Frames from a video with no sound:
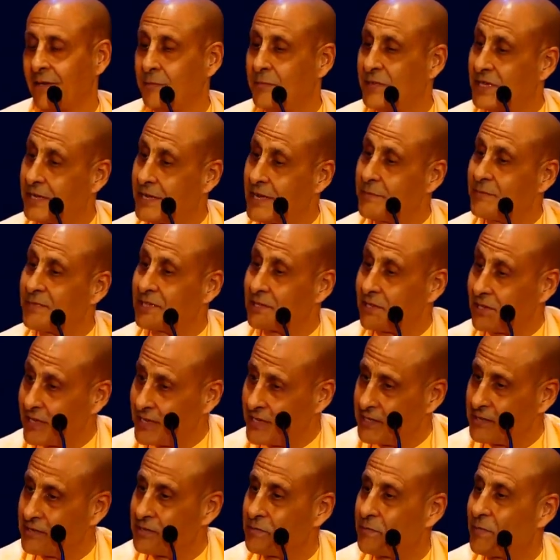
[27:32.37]
He became
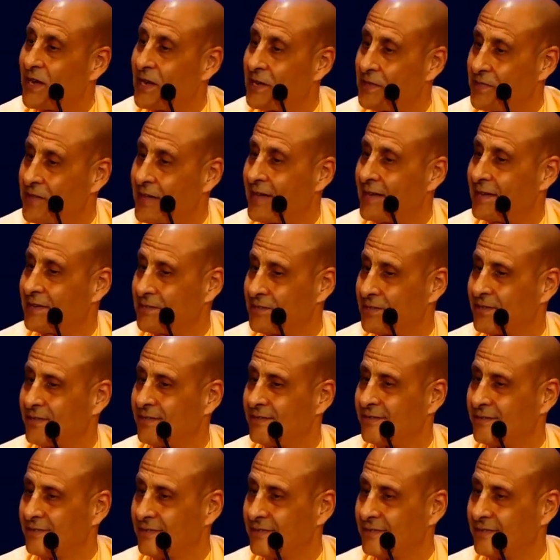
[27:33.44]
enlightened by that.